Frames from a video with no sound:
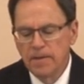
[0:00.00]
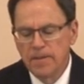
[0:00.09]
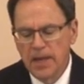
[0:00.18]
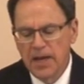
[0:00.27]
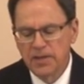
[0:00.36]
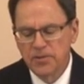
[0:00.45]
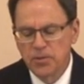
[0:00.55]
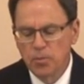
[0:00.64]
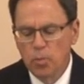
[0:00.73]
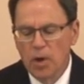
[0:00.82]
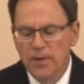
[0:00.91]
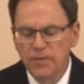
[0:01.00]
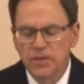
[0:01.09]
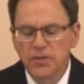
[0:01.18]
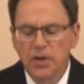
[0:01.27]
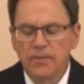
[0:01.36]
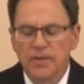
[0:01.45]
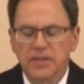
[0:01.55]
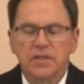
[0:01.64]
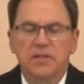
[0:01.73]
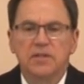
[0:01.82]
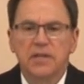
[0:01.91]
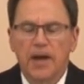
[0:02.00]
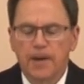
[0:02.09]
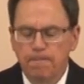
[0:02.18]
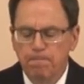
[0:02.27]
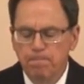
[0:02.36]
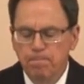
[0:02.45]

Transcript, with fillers: Then answered one of the servants and said,